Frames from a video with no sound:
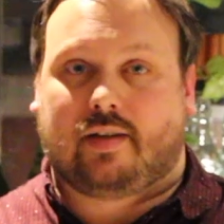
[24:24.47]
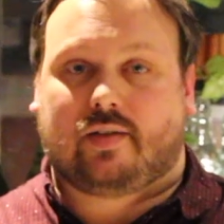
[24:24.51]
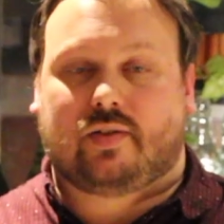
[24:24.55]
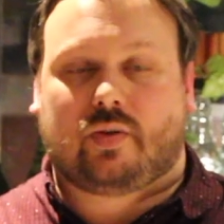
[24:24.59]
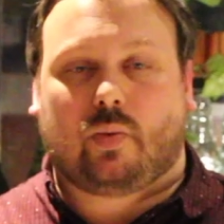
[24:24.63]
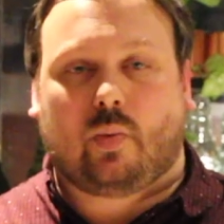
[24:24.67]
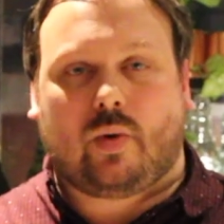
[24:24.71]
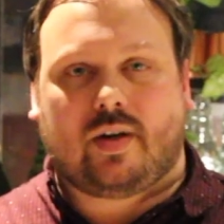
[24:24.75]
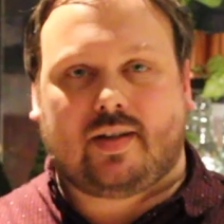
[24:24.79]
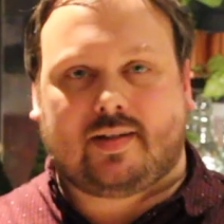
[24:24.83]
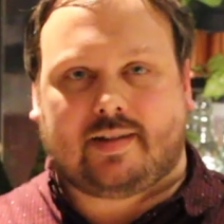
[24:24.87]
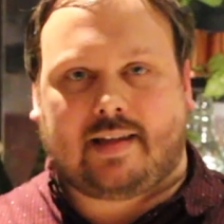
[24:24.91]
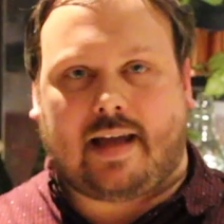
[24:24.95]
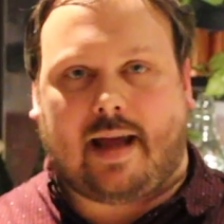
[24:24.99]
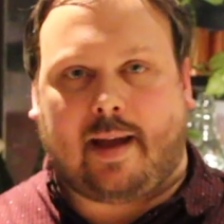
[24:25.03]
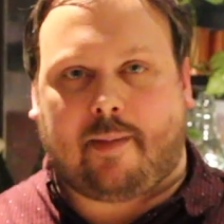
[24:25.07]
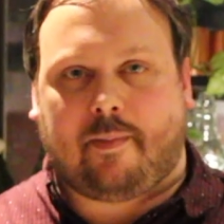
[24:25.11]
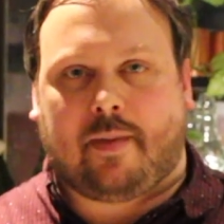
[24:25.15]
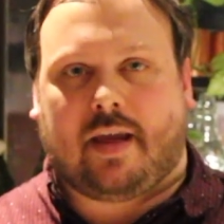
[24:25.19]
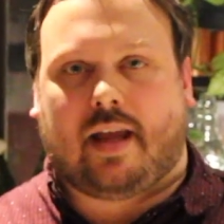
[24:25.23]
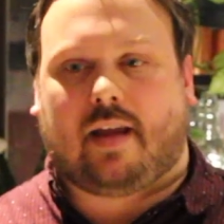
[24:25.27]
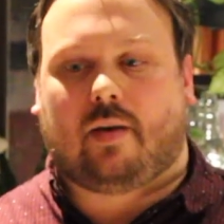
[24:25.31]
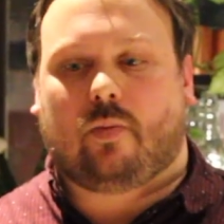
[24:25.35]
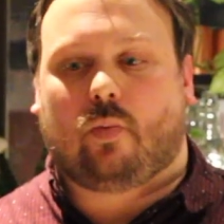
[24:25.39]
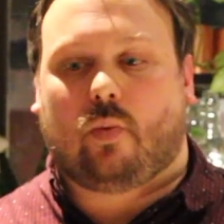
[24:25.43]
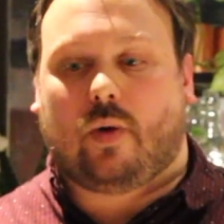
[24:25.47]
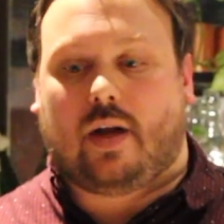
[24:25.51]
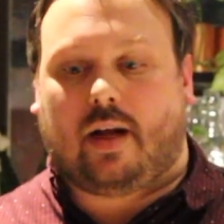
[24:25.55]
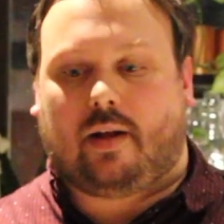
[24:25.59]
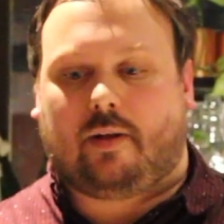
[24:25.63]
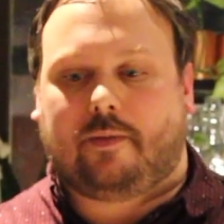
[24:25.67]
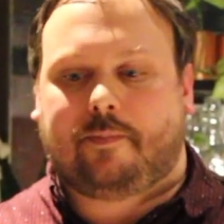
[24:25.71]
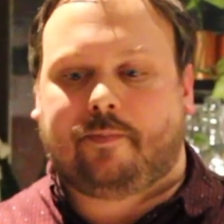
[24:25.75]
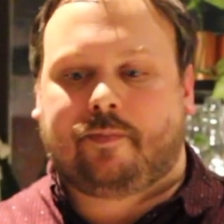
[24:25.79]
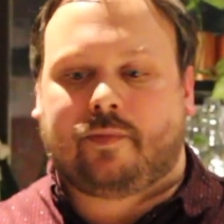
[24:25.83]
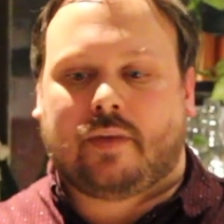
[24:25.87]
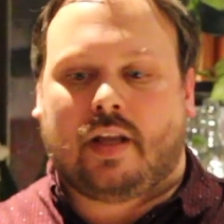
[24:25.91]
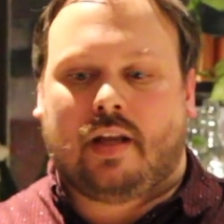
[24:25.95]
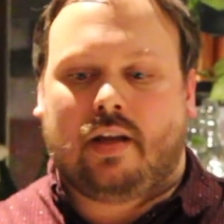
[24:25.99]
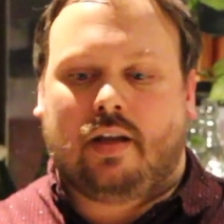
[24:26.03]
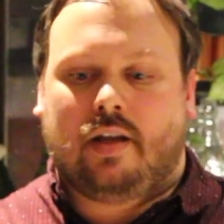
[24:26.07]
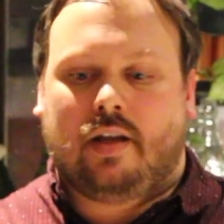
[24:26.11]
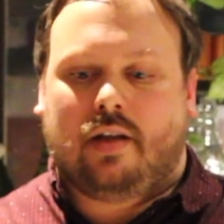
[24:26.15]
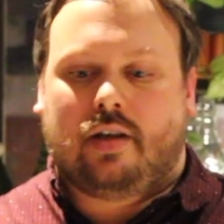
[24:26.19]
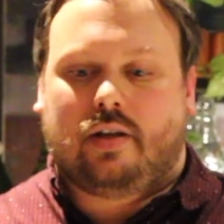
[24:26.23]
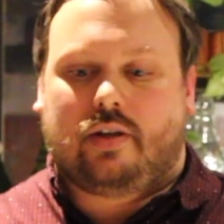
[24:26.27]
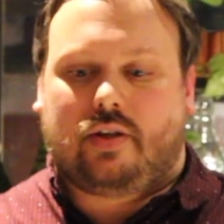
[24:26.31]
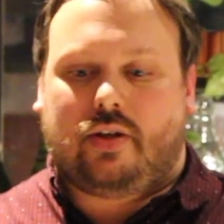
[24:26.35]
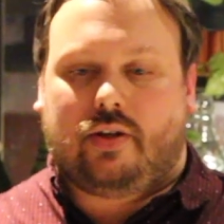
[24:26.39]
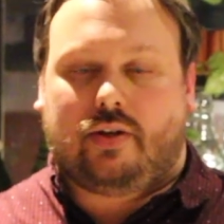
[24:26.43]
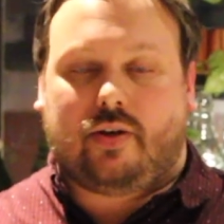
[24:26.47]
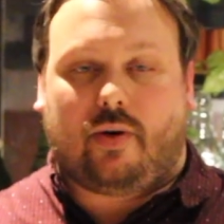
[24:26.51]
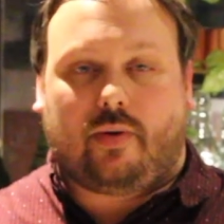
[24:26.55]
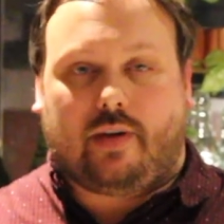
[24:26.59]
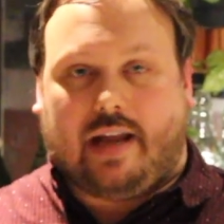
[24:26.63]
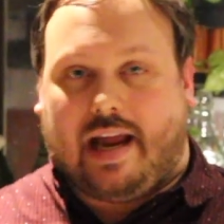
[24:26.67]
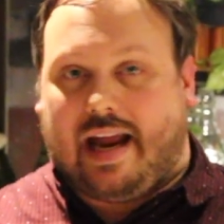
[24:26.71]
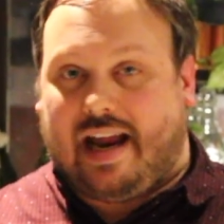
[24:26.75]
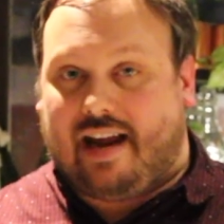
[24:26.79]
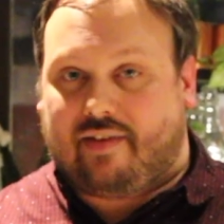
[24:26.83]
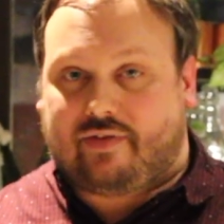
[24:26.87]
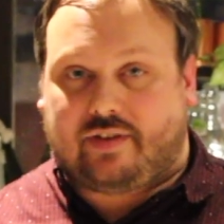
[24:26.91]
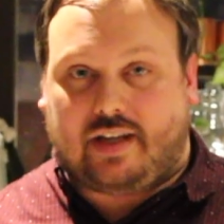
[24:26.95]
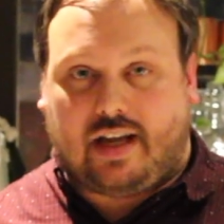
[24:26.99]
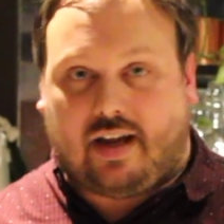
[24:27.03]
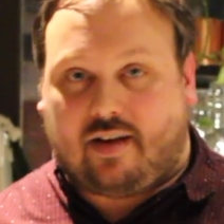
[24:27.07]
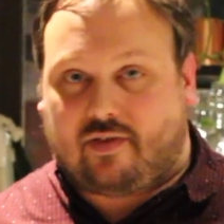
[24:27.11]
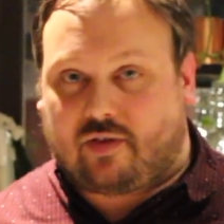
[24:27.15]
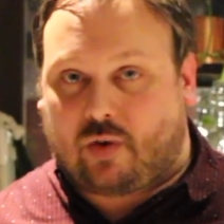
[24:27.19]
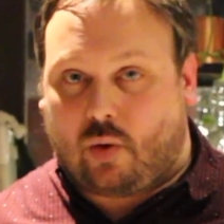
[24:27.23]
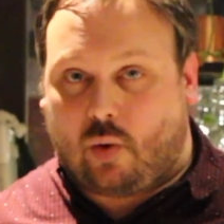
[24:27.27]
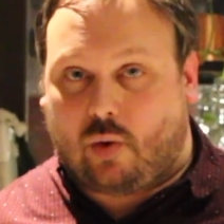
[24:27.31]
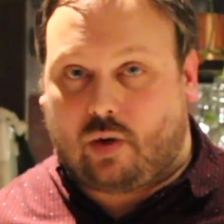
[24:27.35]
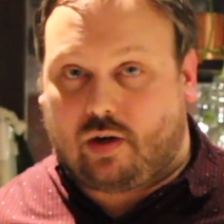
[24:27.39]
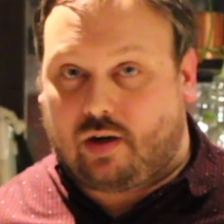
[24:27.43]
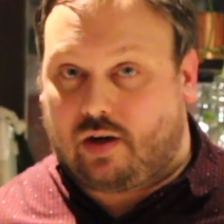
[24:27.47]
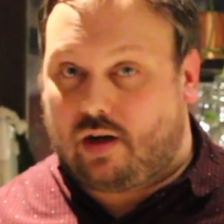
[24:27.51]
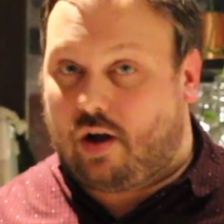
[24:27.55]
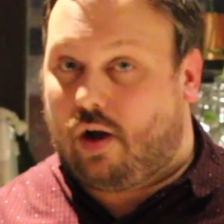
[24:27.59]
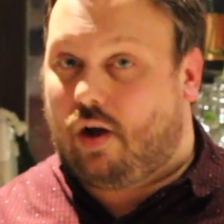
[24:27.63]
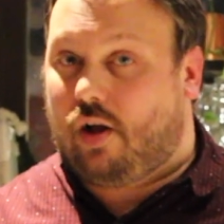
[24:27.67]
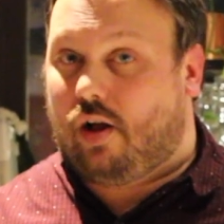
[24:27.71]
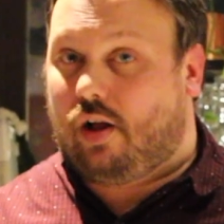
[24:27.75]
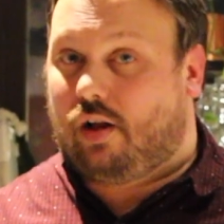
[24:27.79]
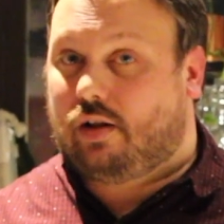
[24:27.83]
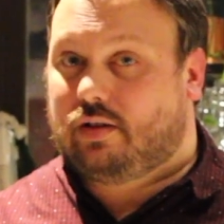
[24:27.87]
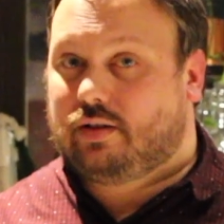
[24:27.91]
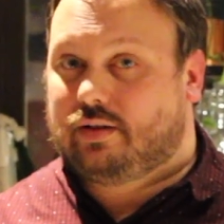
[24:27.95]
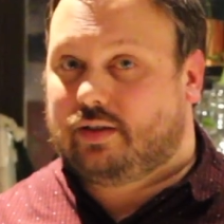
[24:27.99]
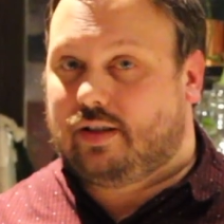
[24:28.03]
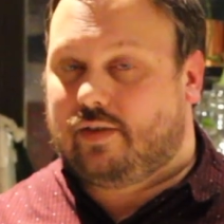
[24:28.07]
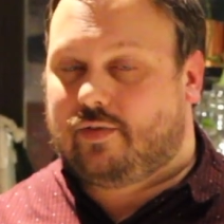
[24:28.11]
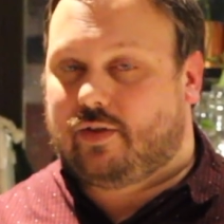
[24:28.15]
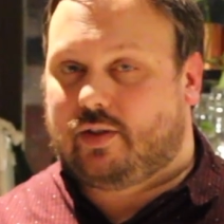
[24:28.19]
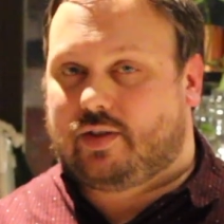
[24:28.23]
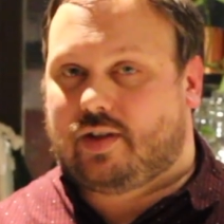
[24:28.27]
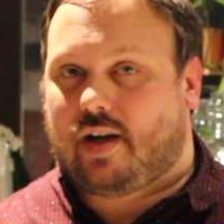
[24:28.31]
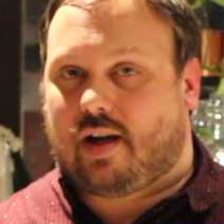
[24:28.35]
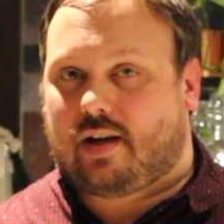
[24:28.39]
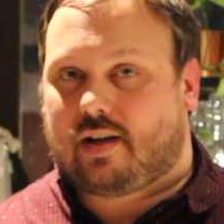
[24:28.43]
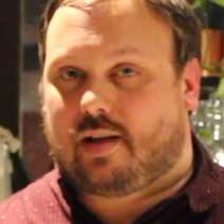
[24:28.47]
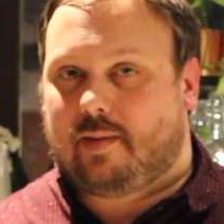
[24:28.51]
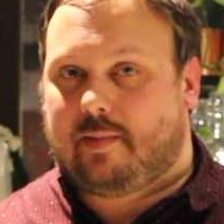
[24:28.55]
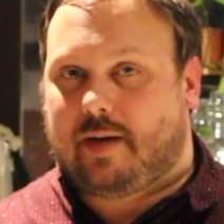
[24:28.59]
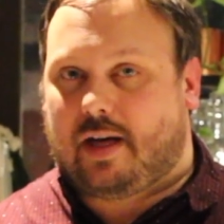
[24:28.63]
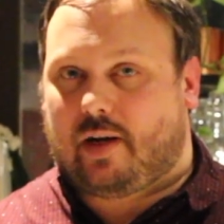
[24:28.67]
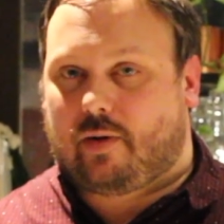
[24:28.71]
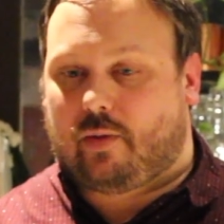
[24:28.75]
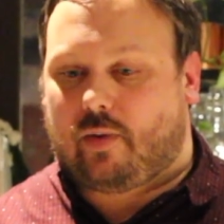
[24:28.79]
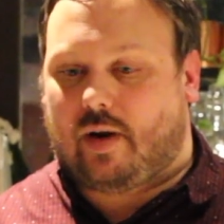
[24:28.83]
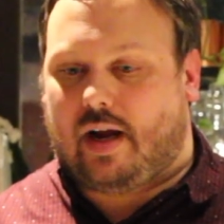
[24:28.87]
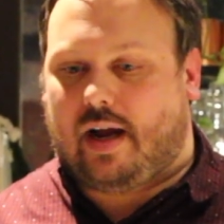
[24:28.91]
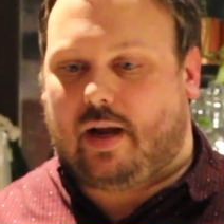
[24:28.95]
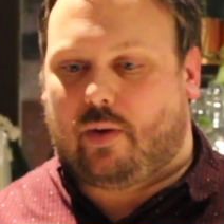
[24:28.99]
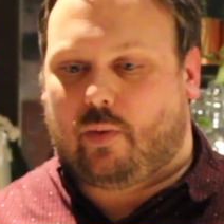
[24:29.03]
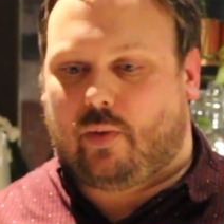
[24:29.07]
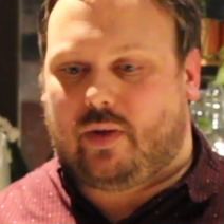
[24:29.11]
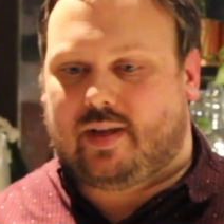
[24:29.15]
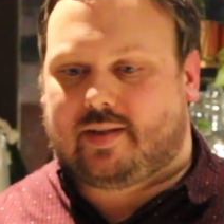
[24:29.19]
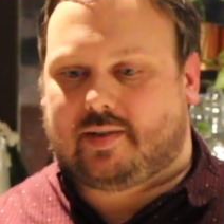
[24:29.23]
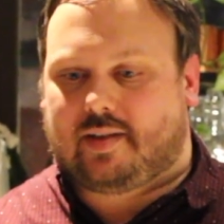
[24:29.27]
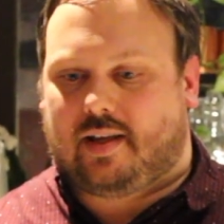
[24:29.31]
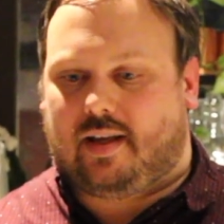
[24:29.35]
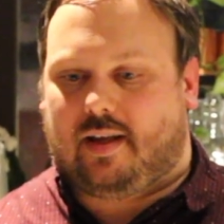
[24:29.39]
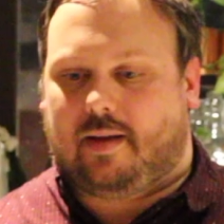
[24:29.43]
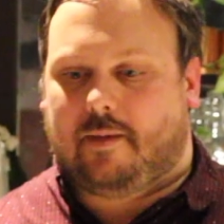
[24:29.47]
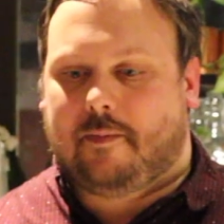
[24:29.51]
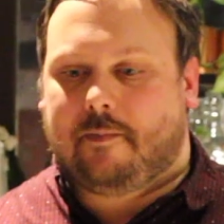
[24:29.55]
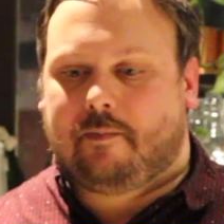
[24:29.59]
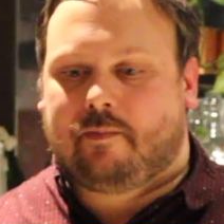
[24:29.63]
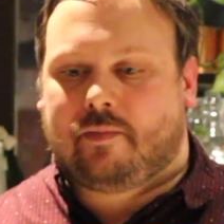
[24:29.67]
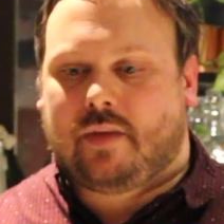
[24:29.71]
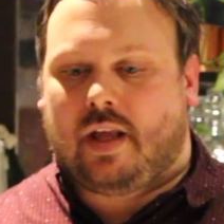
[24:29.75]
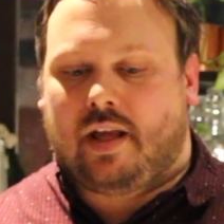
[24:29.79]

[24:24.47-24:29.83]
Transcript: So what does that mean? Well, you don't have to have corn at all if you're talking about a rye whiskey.